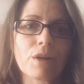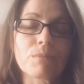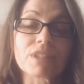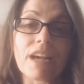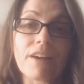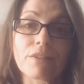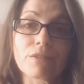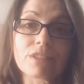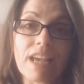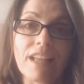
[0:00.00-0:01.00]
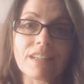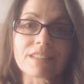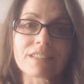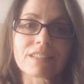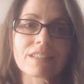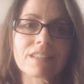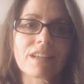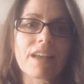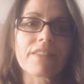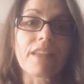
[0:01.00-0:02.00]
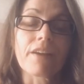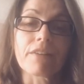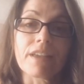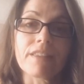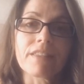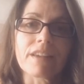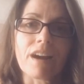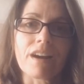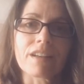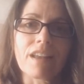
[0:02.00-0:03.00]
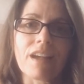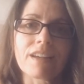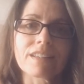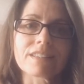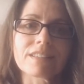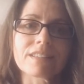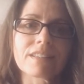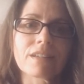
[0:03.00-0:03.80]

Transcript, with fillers: but how you tell it, therein the art lies.